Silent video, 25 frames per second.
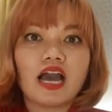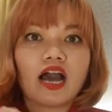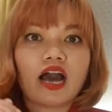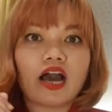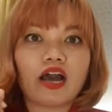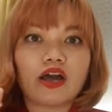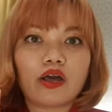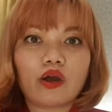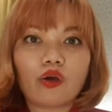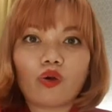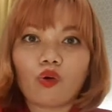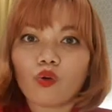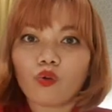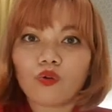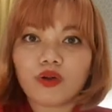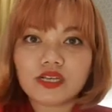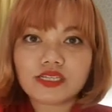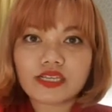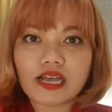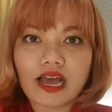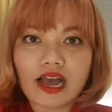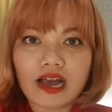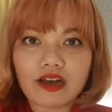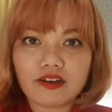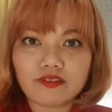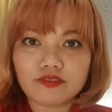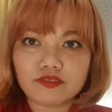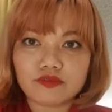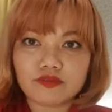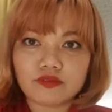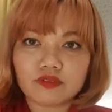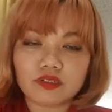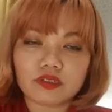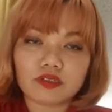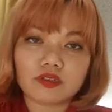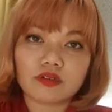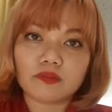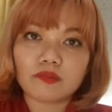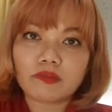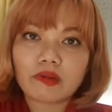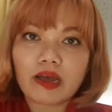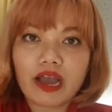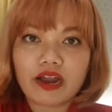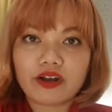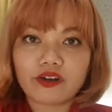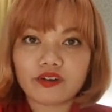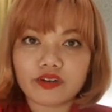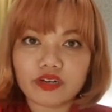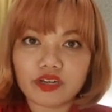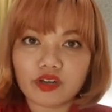I always have the
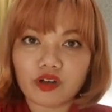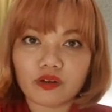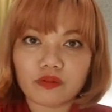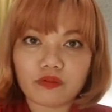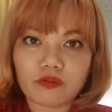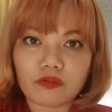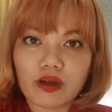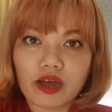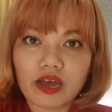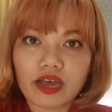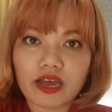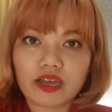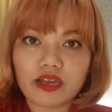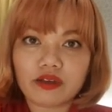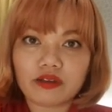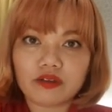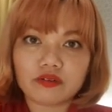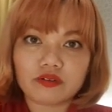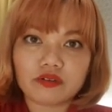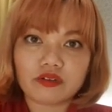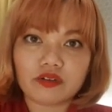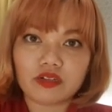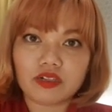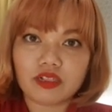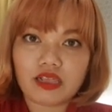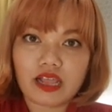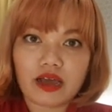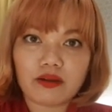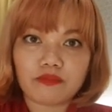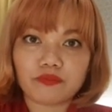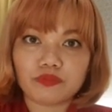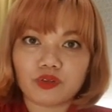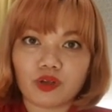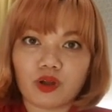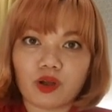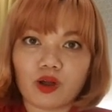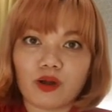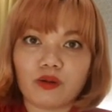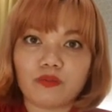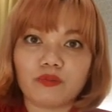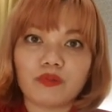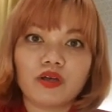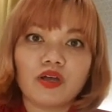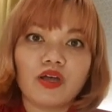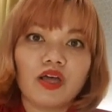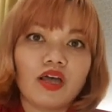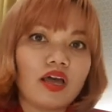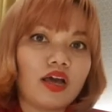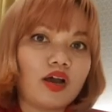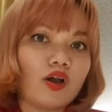battery on my uh, laptop
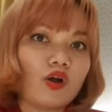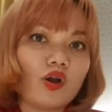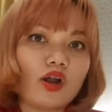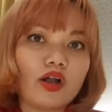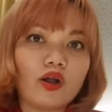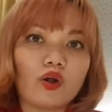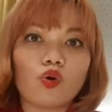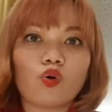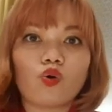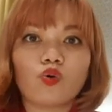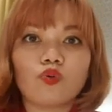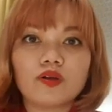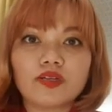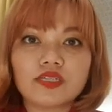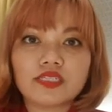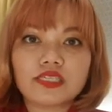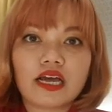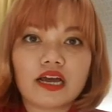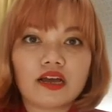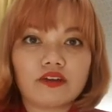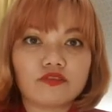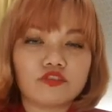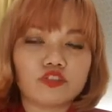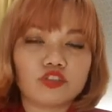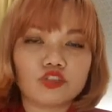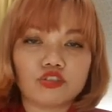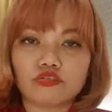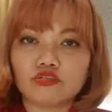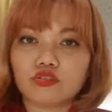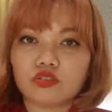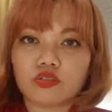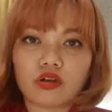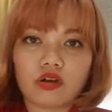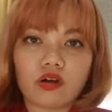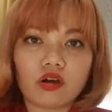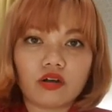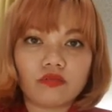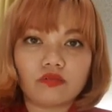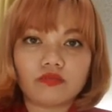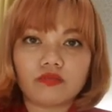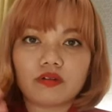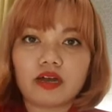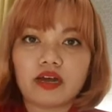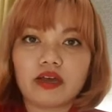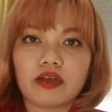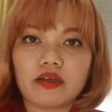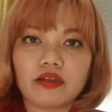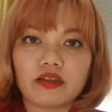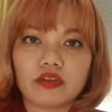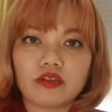or I always have juice on
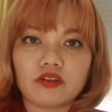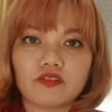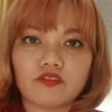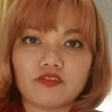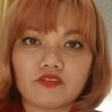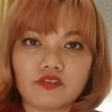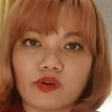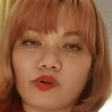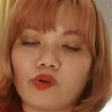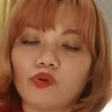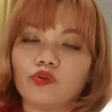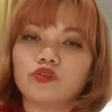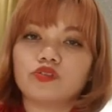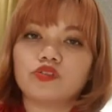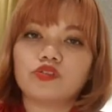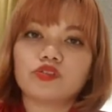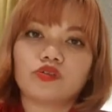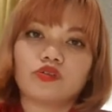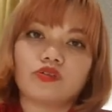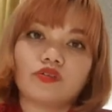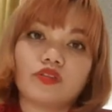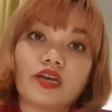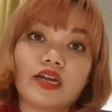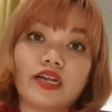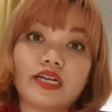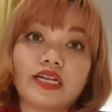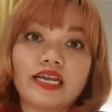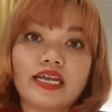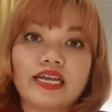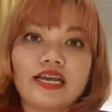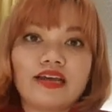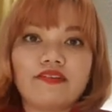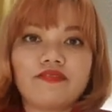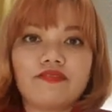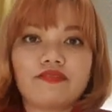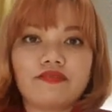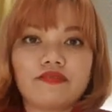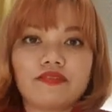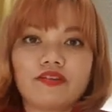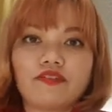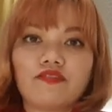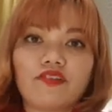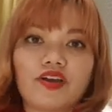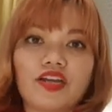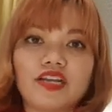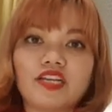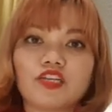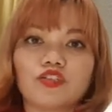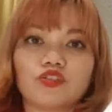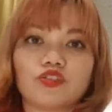my phone so that if
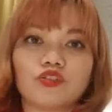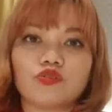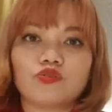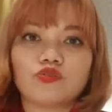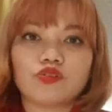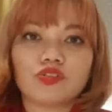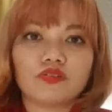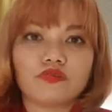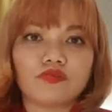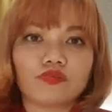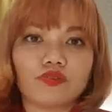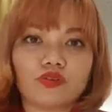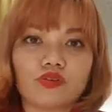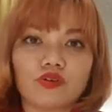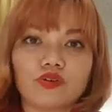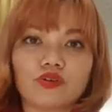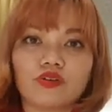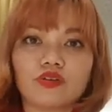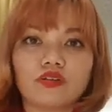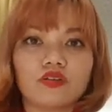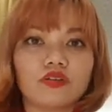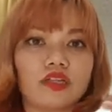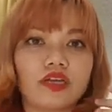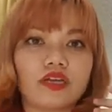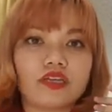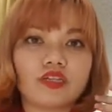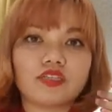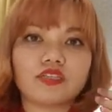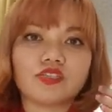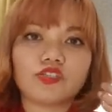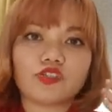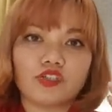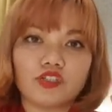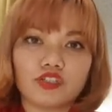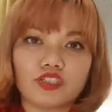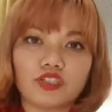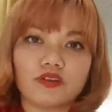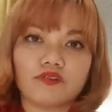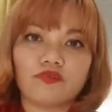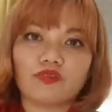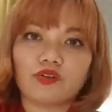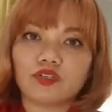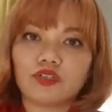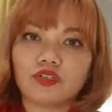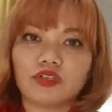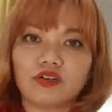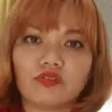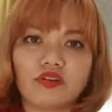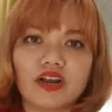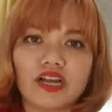I need to use it for like searching for
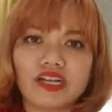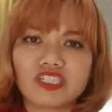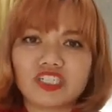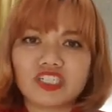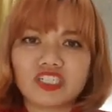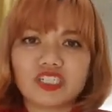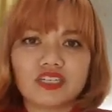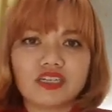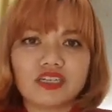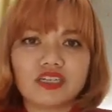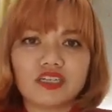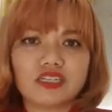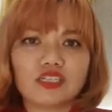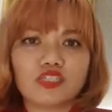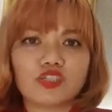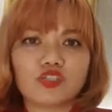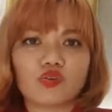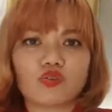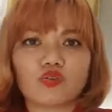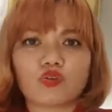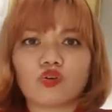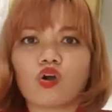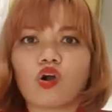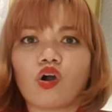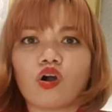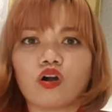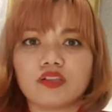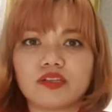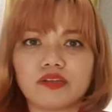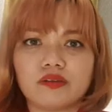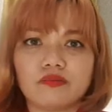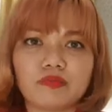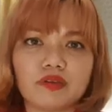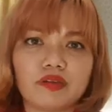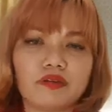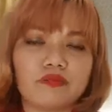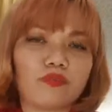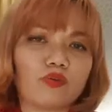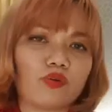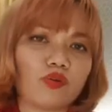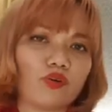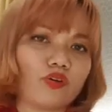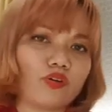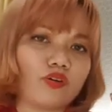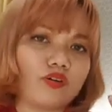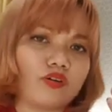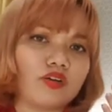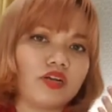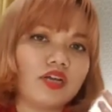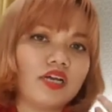directions or calling people
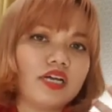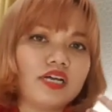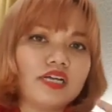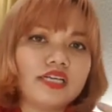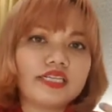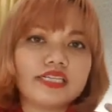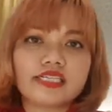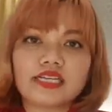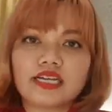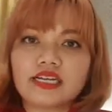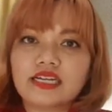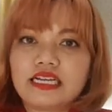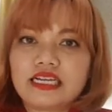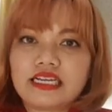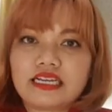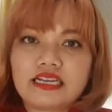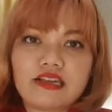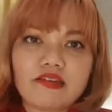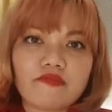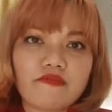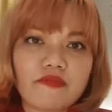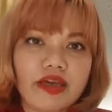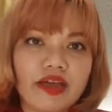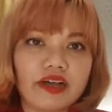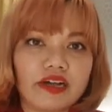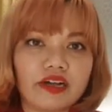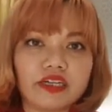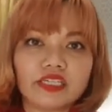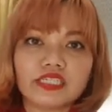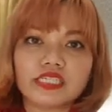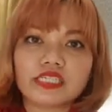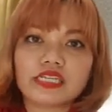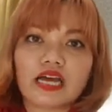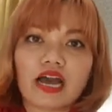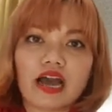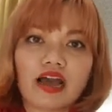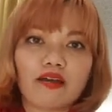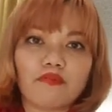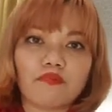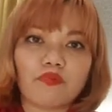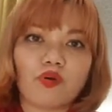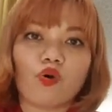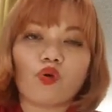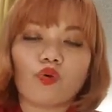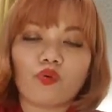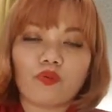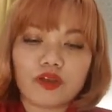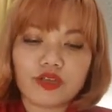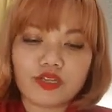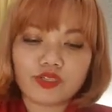or sending emails, I'm
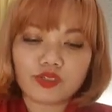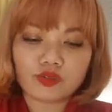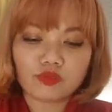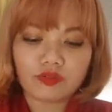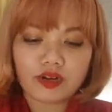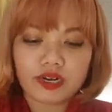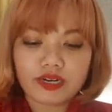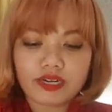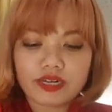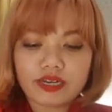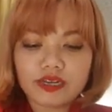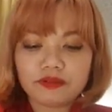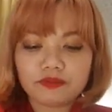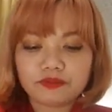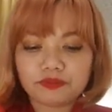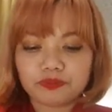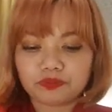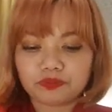always ready.